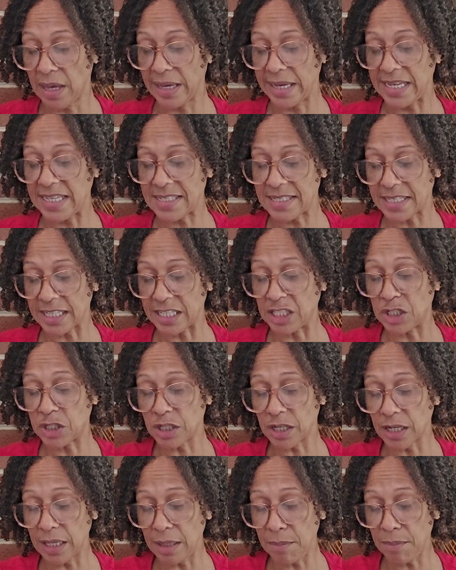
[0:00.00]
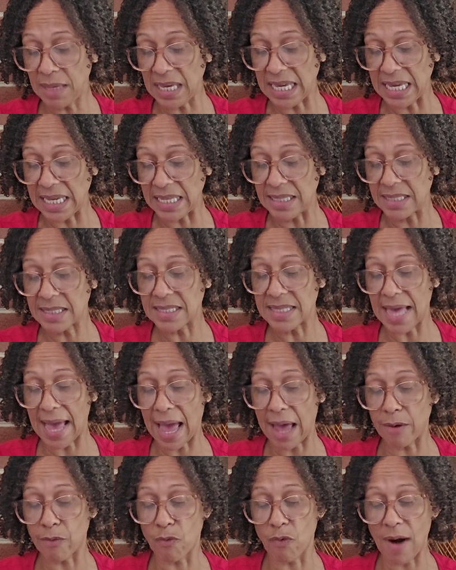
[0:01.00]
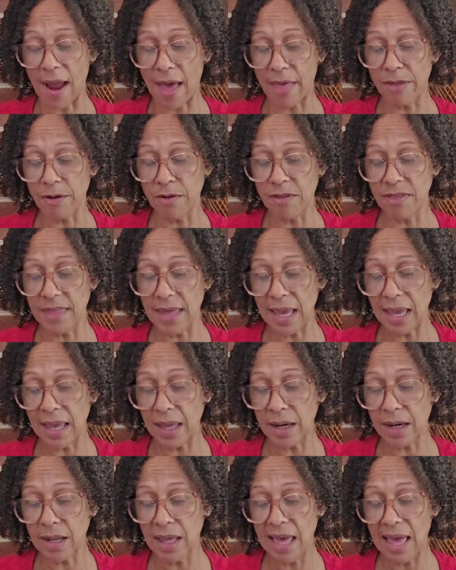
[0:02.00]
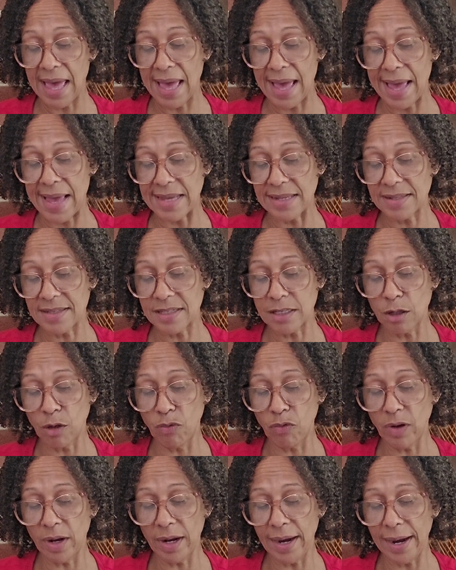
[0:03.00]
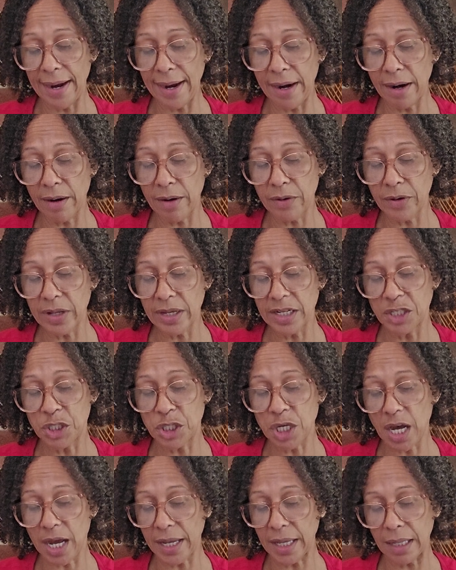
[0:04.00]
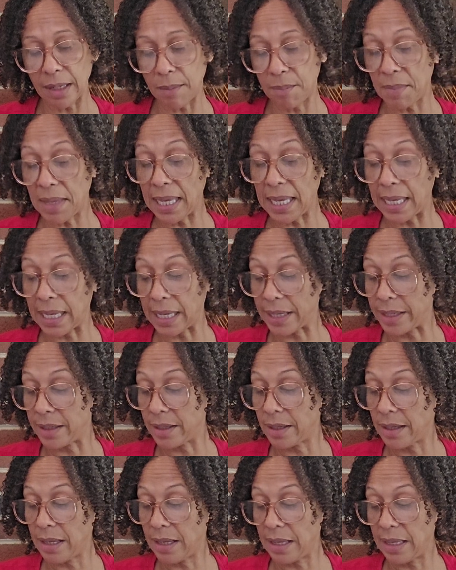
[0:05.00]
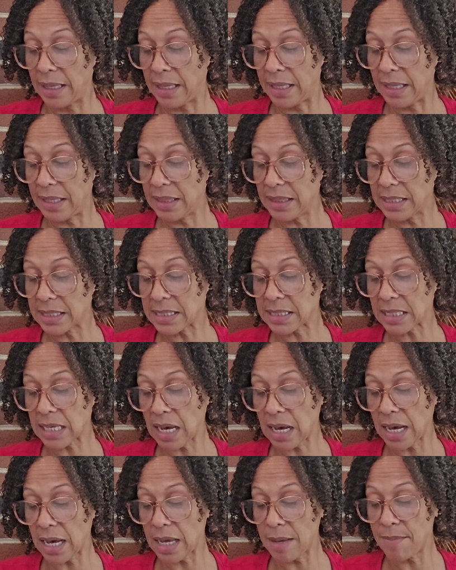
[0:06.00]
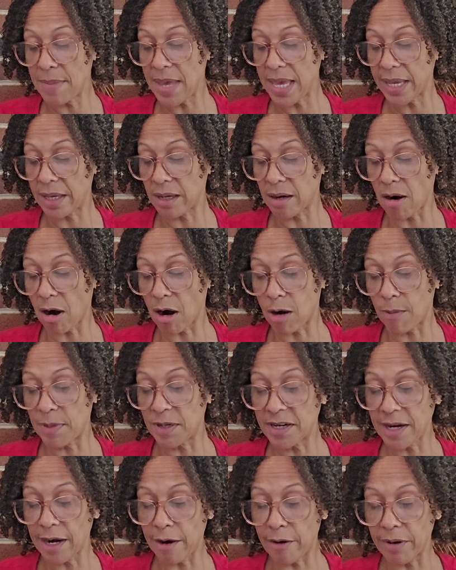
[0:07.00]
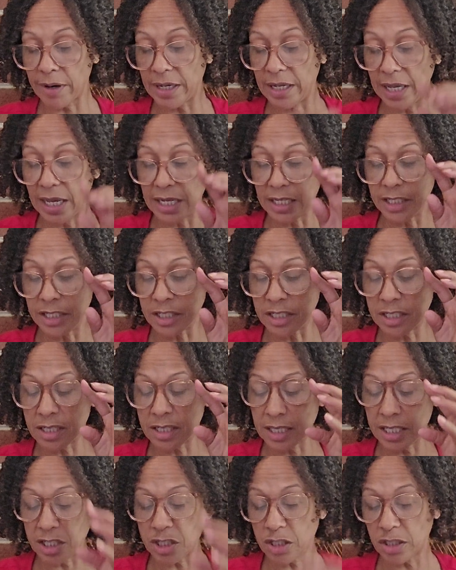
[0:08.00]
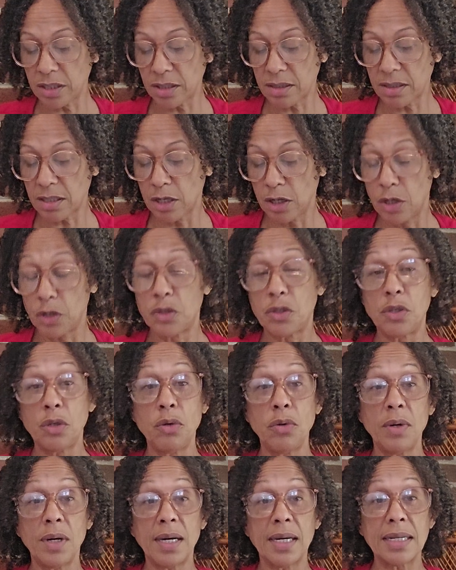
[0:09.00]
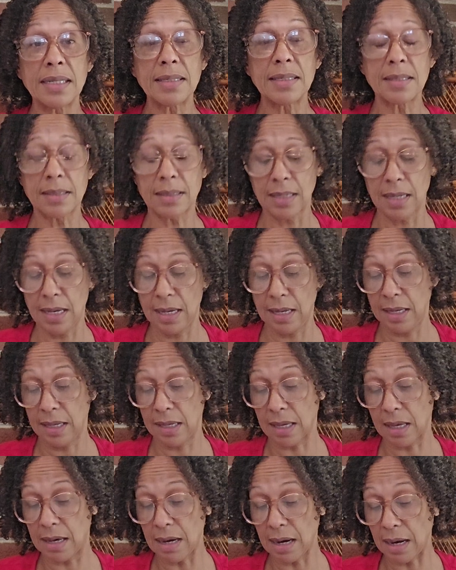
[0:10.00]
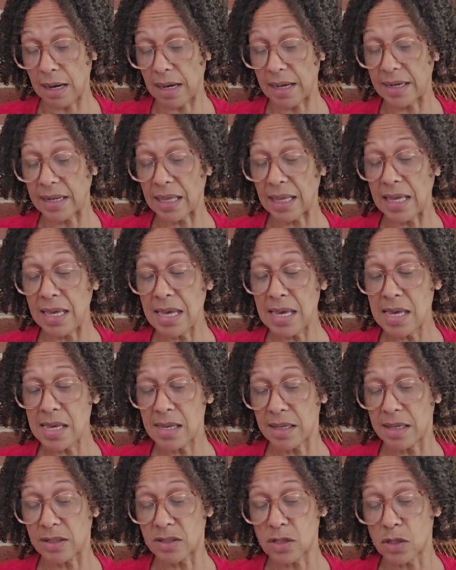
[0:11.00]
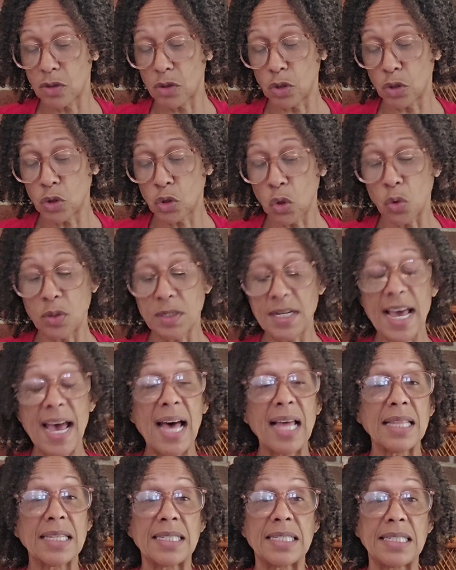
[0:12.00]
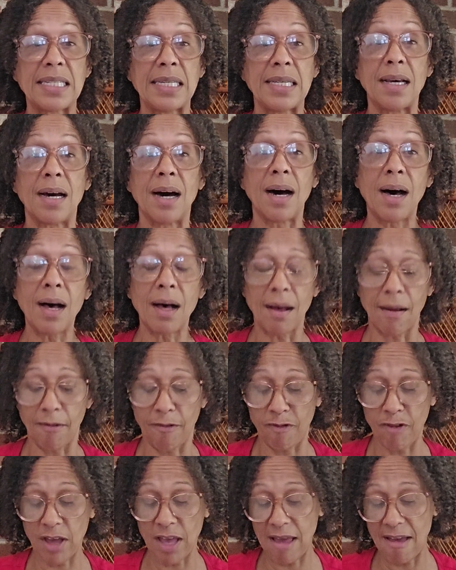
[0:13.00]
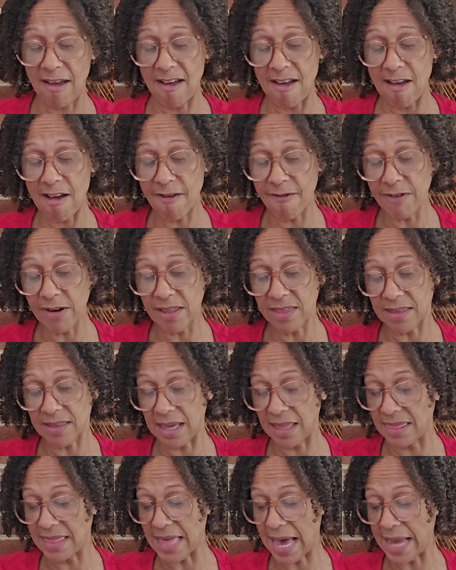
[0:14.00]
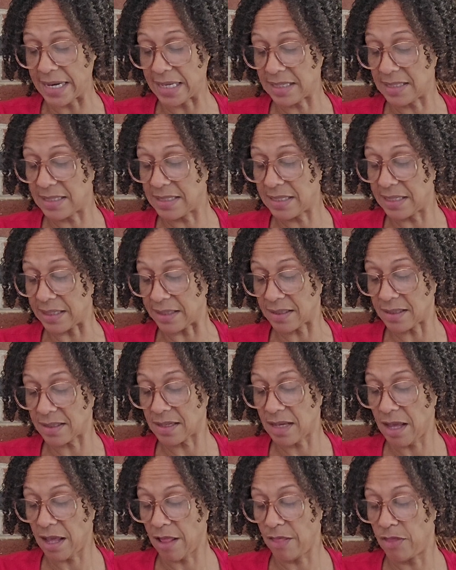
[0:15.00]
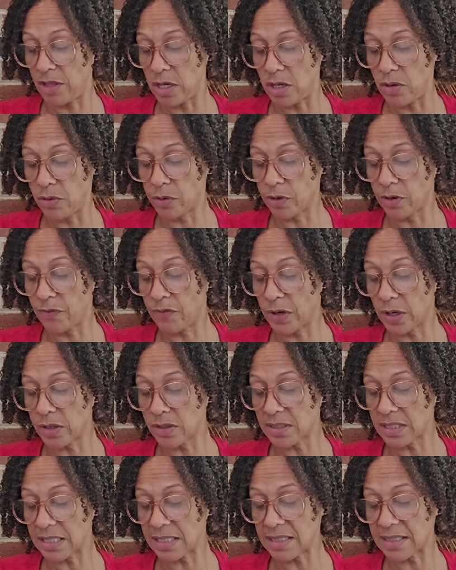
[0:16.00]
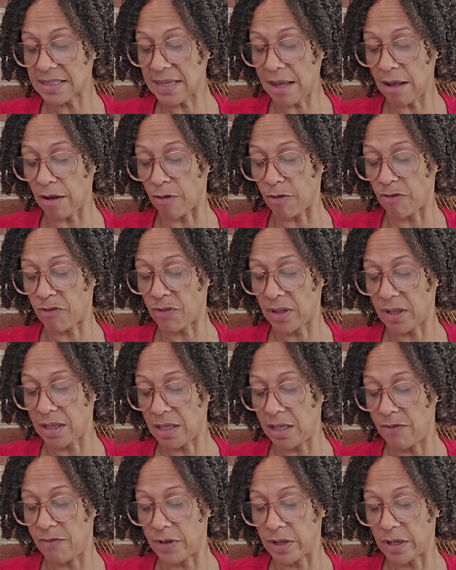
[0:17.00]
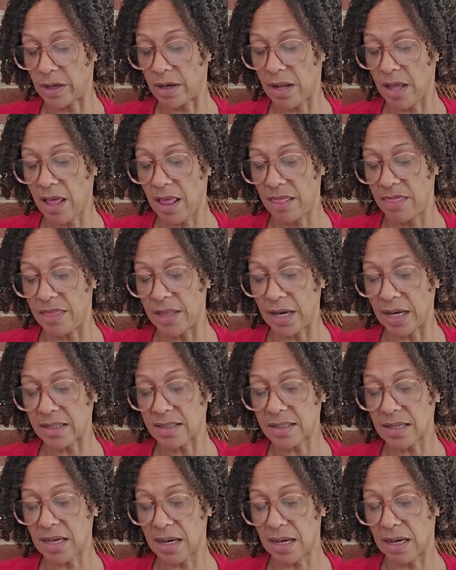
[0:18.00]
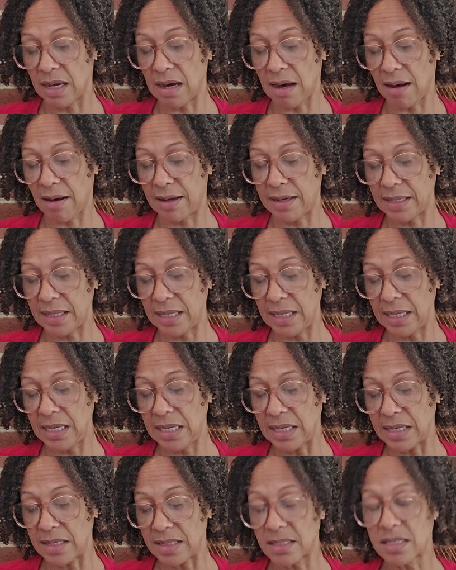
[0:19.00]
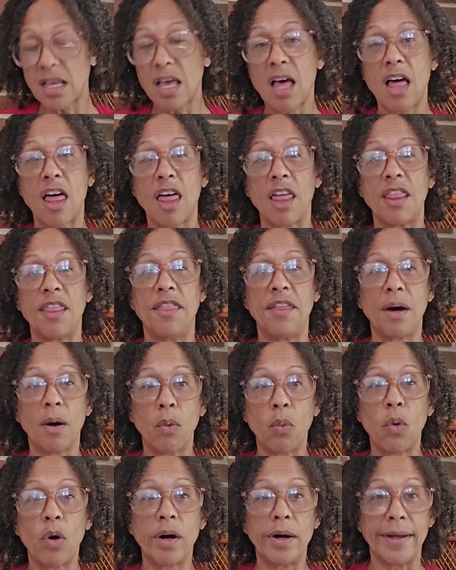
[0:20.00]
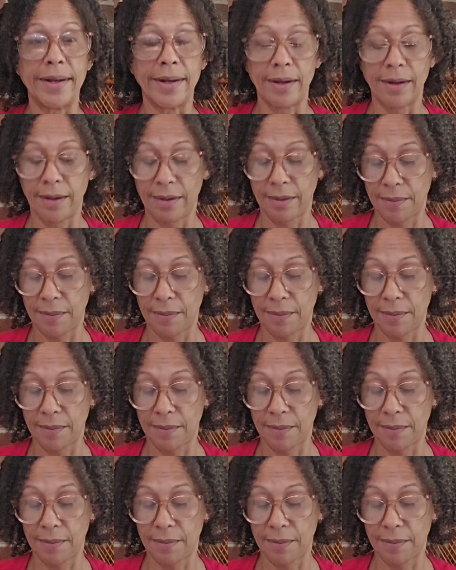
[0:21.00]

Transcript: essentially means that rather than a silver-haired giant man in the sky making arbitrary decisions to us, God is the totality of everything that exists, the universe itself even. Thus, God is the one.